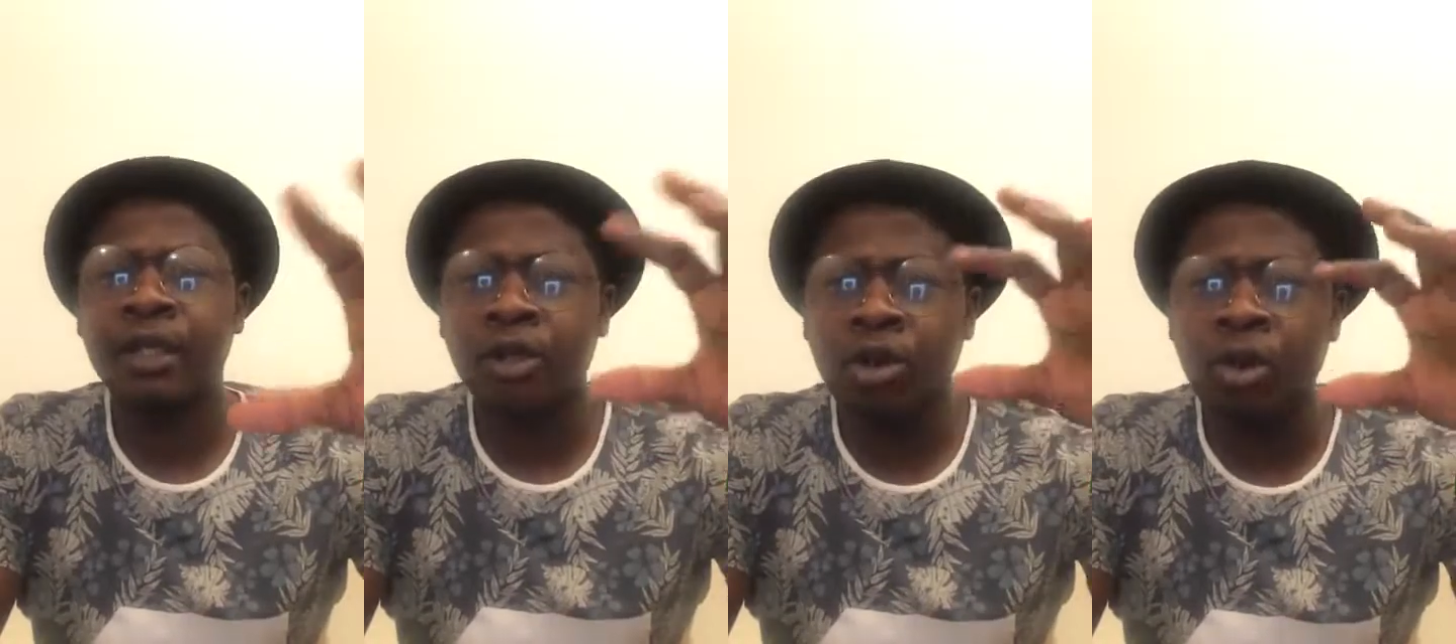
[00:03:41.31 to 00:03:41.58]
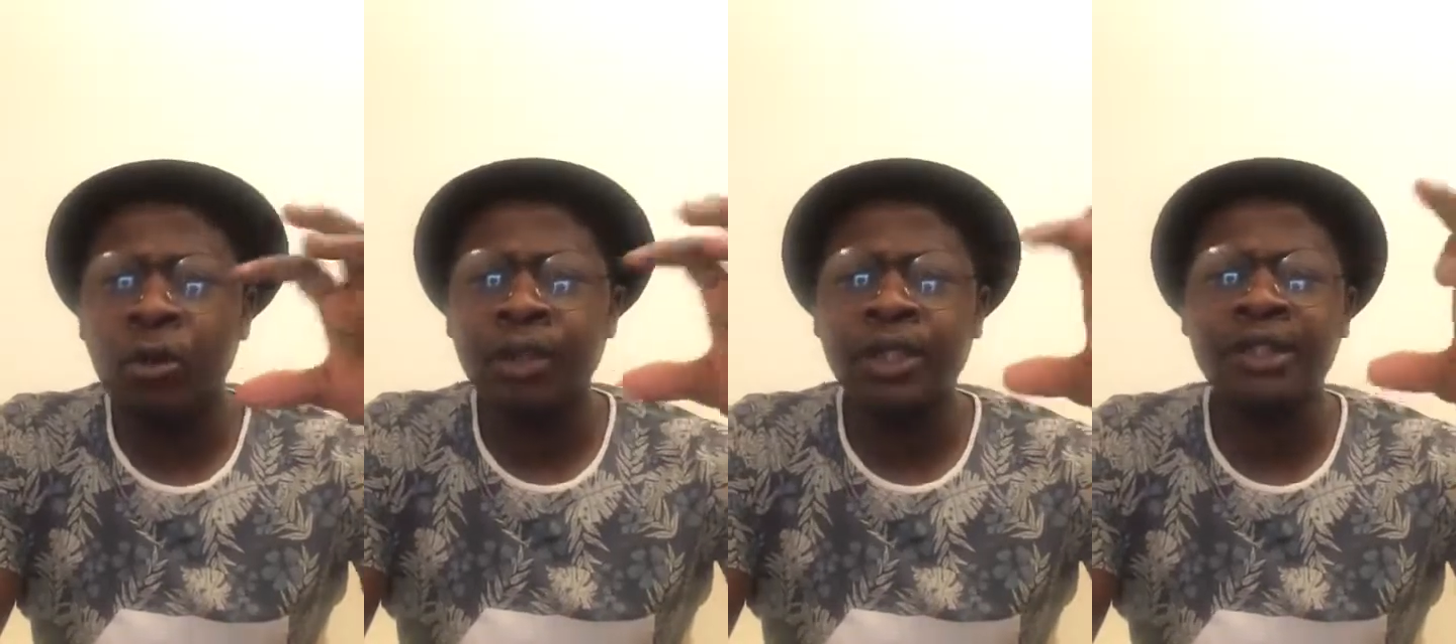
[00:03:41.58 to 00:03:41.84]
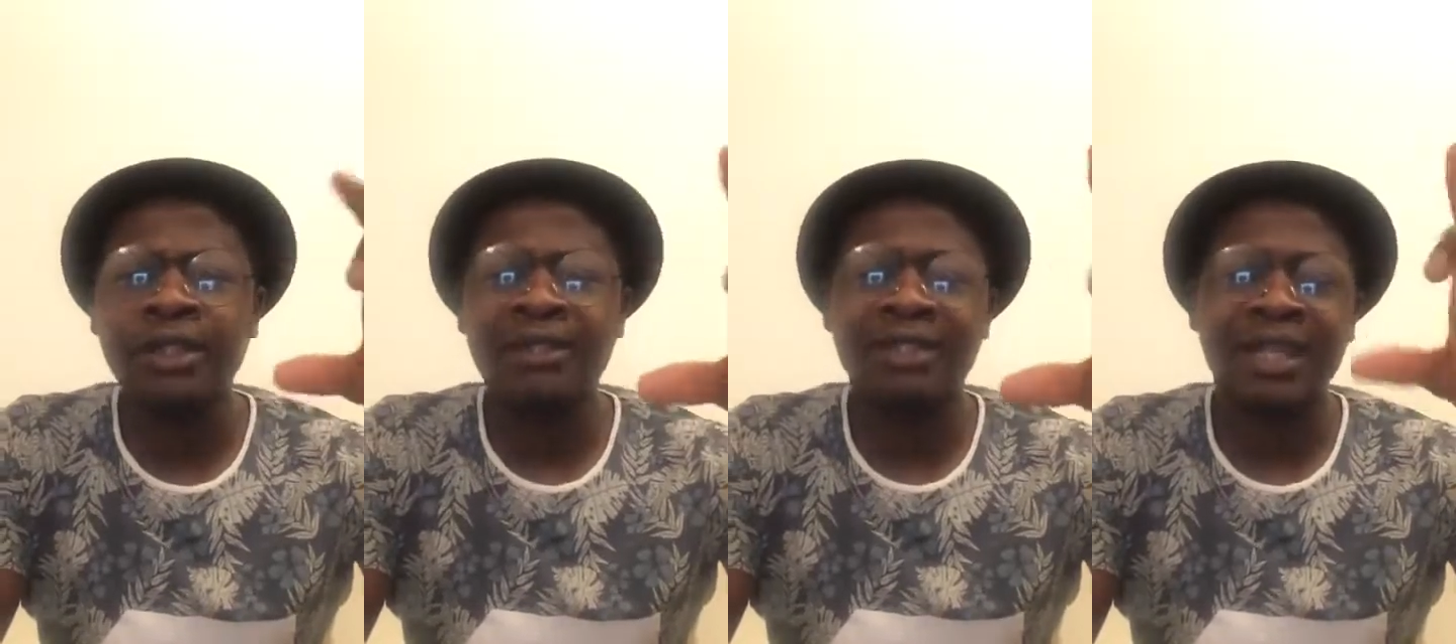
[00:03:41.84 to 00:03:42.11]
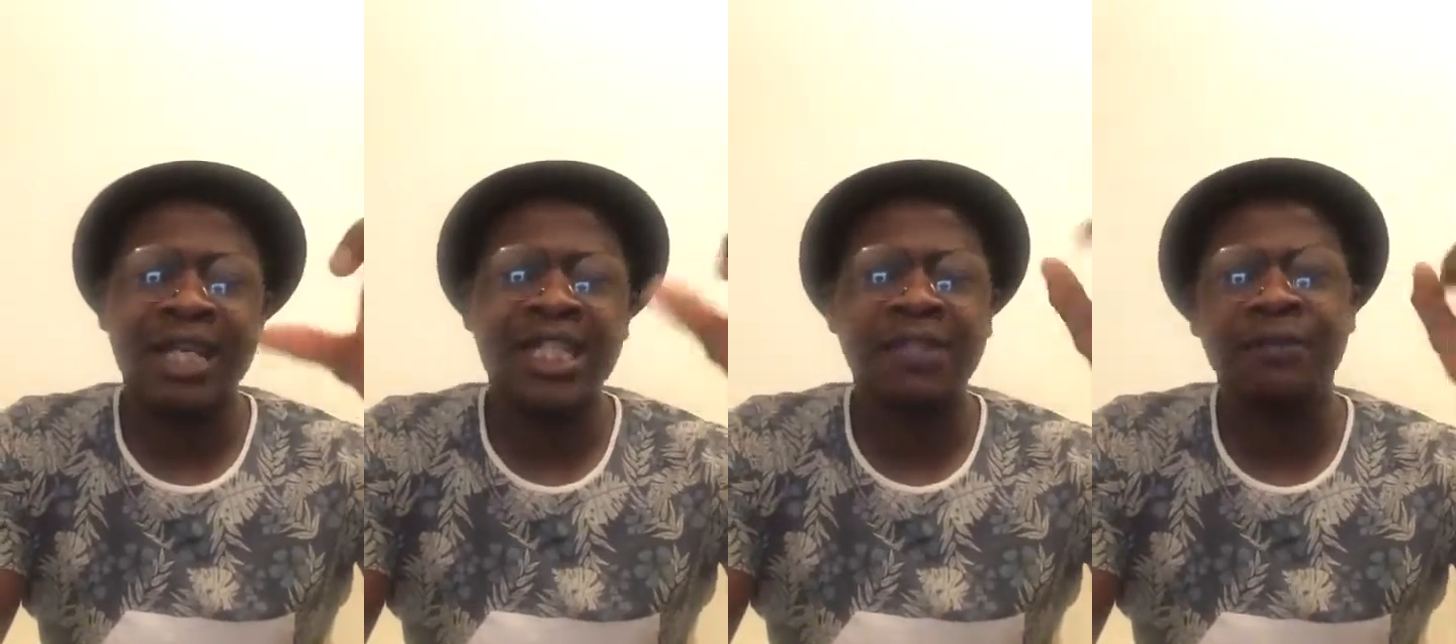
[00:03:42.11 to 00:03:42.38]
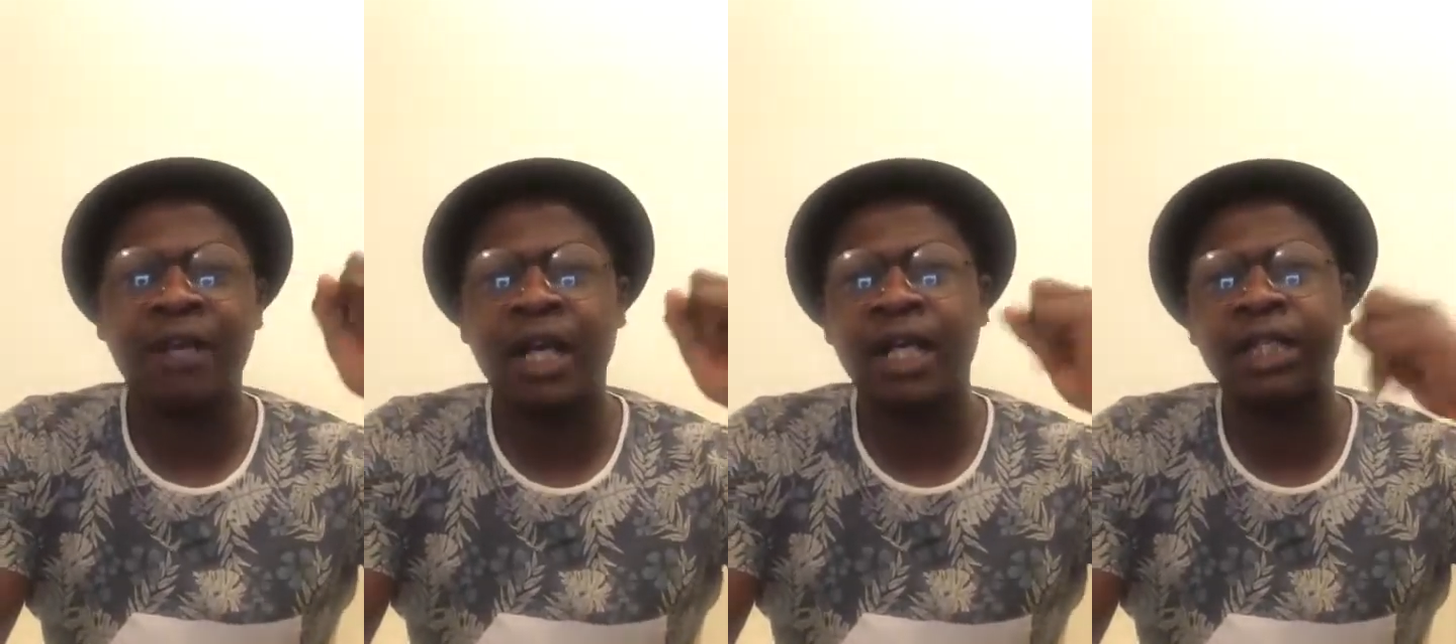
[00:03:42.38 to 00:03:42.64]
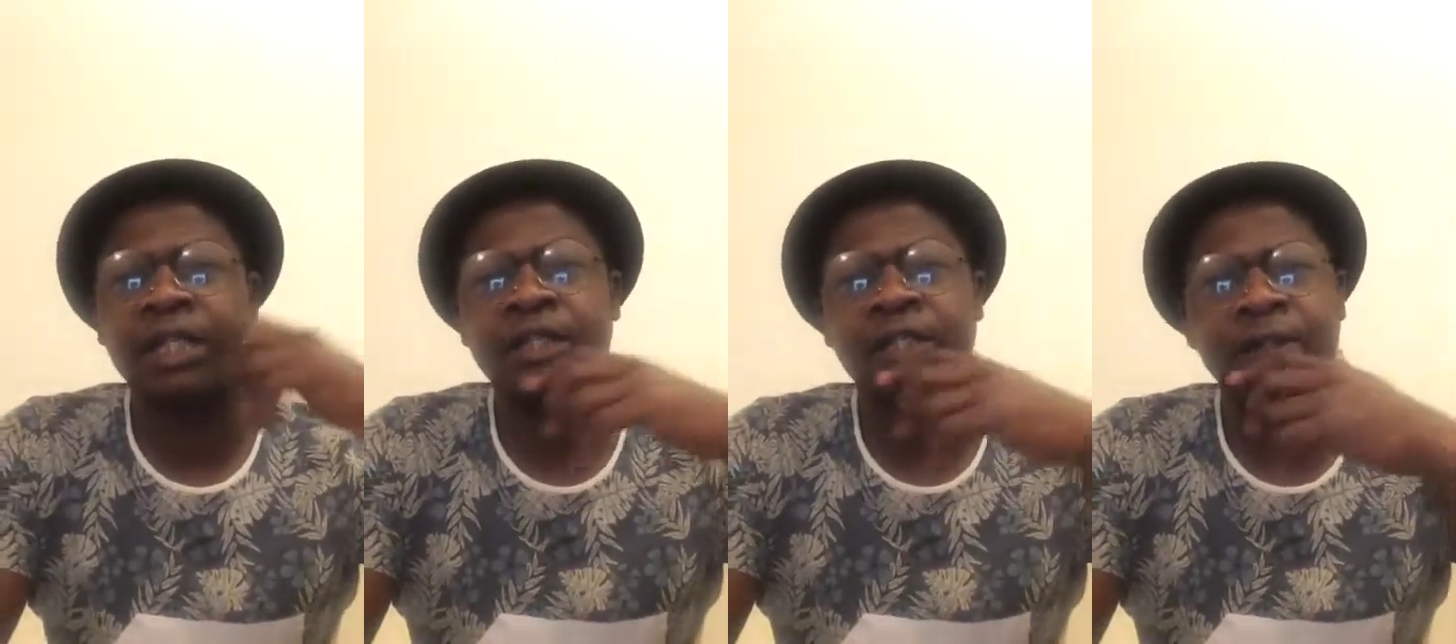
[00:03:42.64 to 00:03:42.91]
call it last
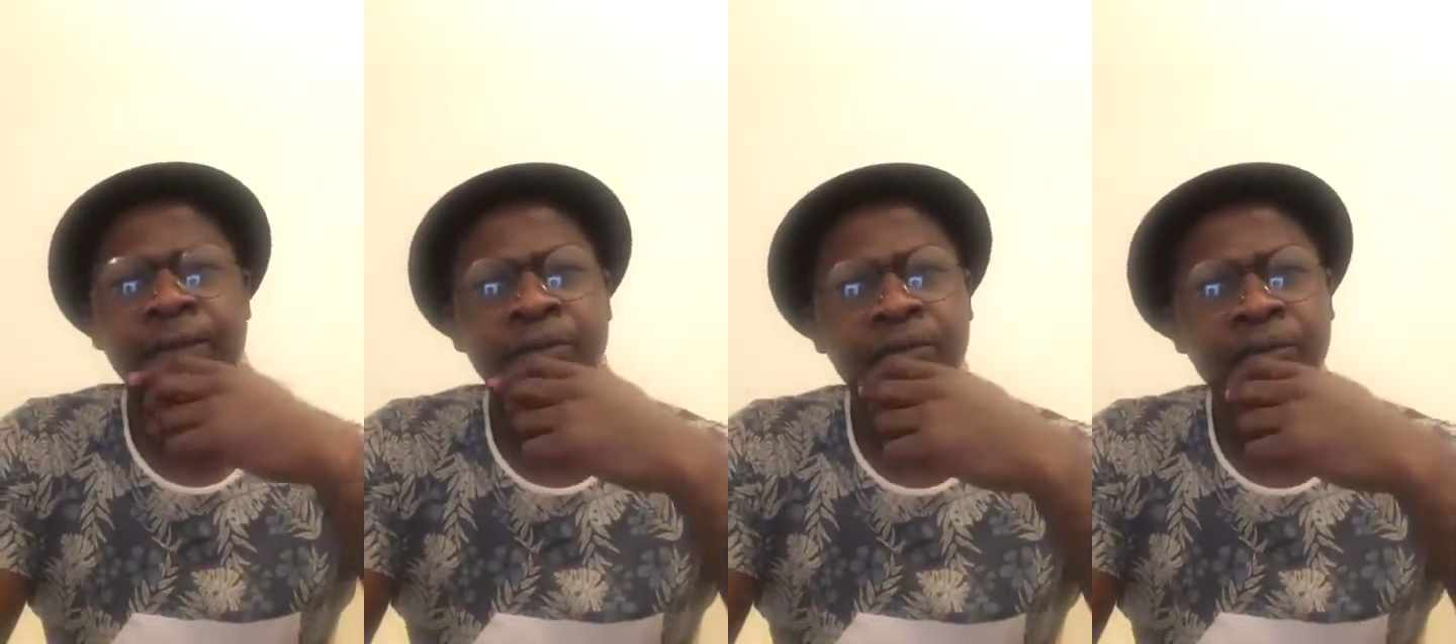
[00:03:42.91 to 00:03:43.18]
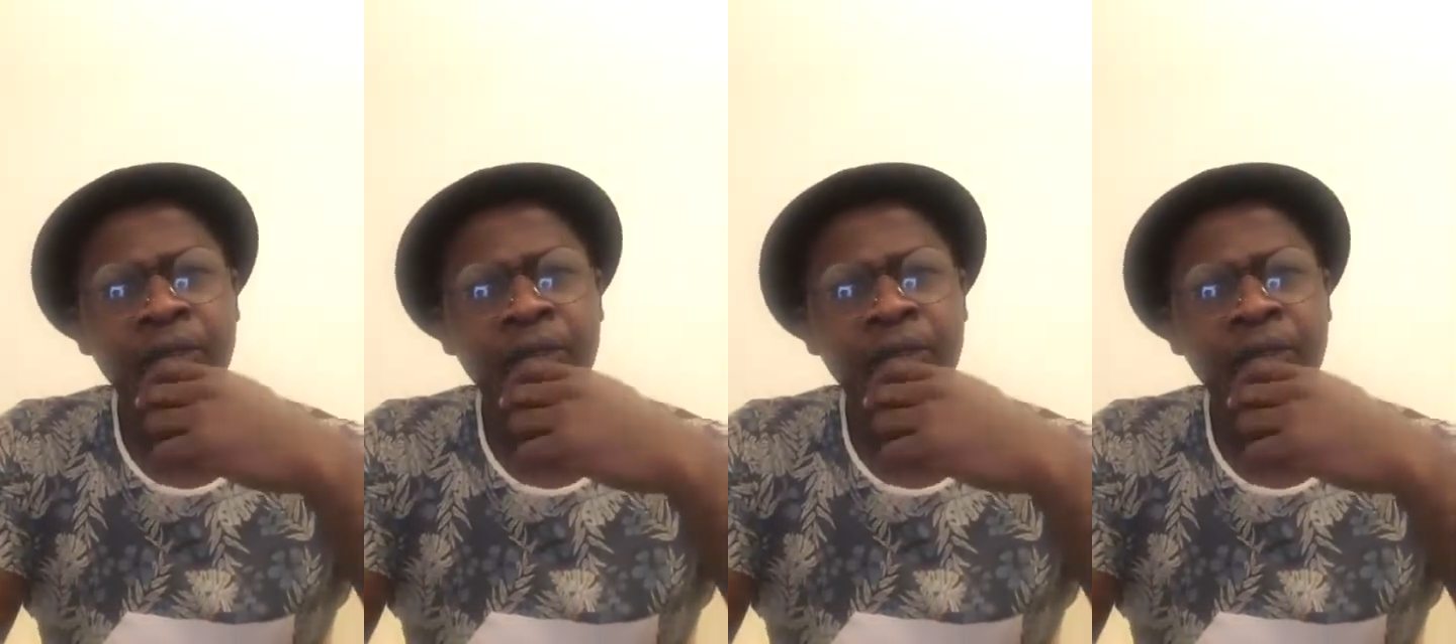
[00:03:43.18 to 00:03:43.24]
fight.